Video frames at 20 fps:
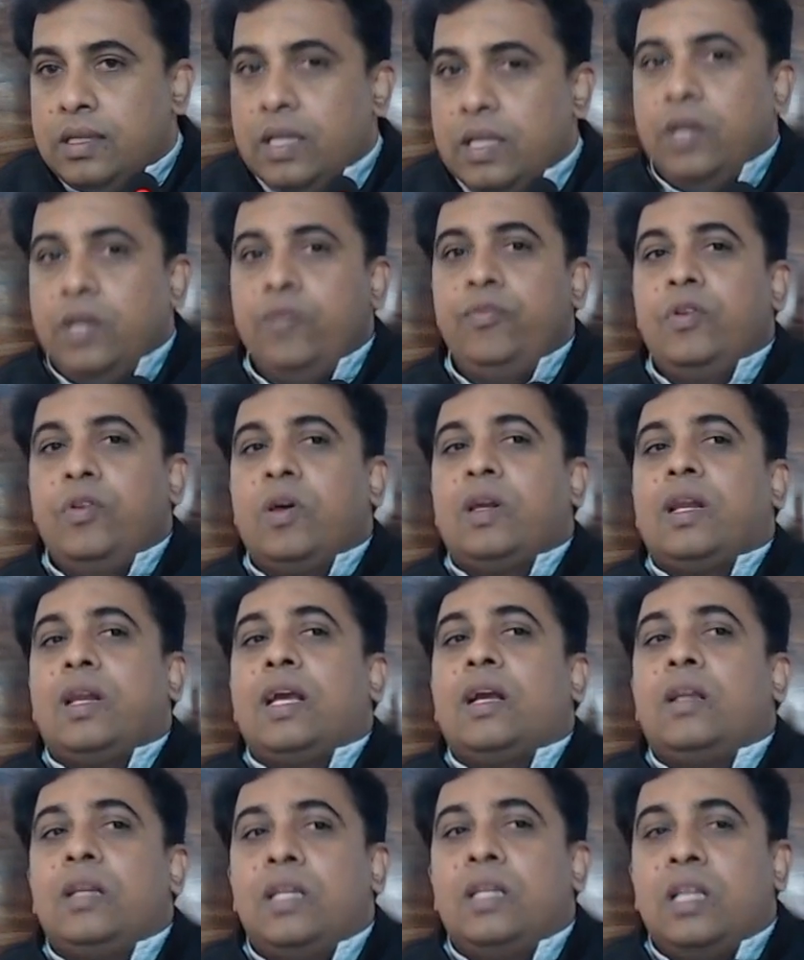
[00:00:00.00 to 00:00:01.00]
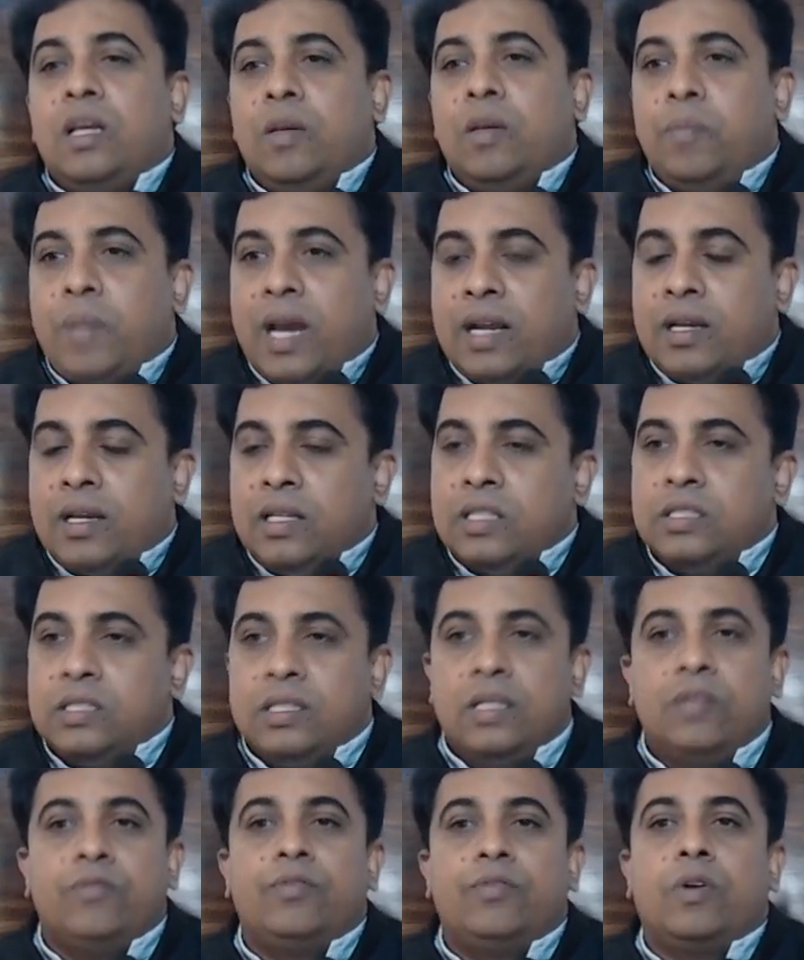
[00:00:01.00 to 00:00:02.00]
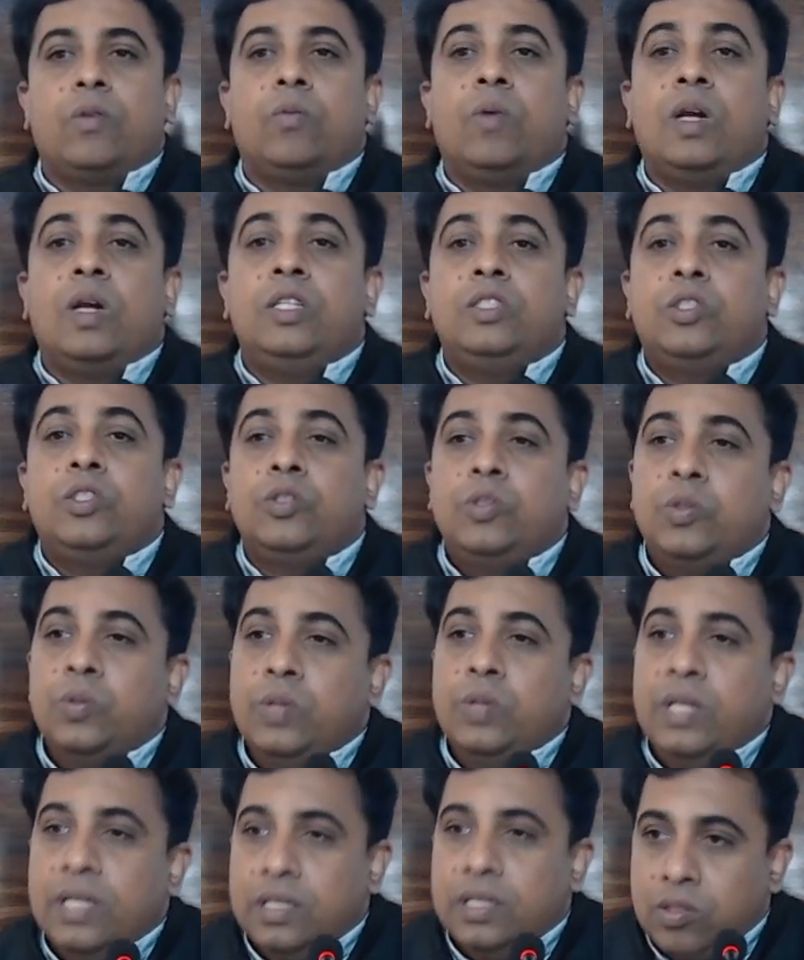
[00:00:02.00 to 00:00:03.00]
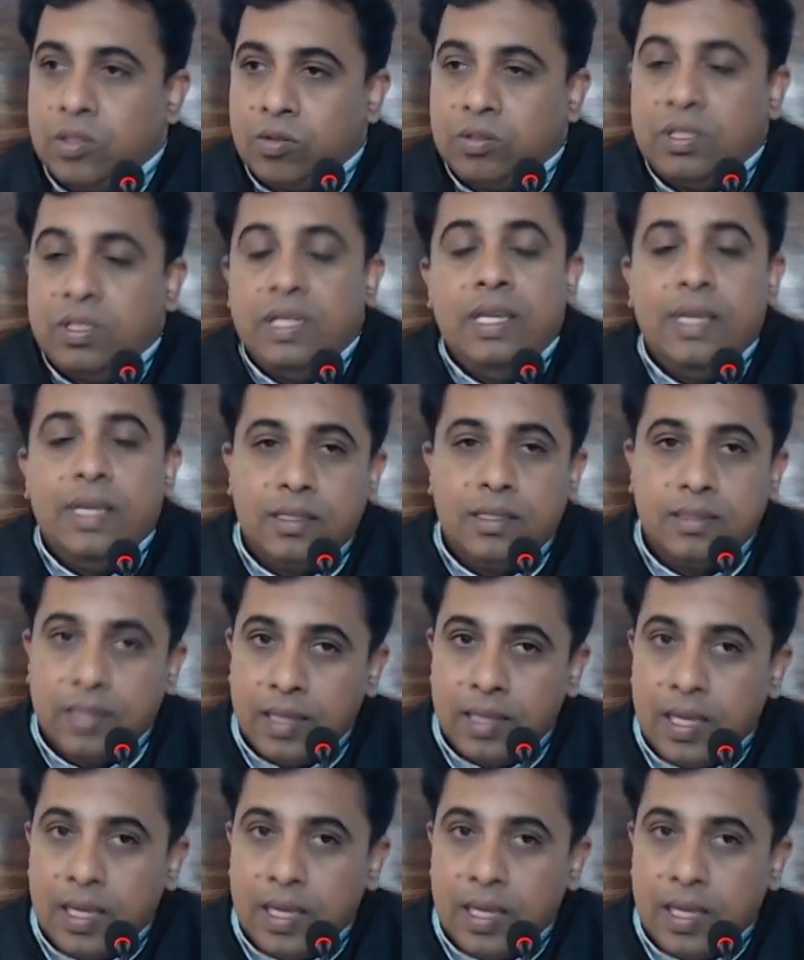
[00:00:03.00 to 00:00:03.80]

if you are regularly practicing for 1 to 2 years or 3 years,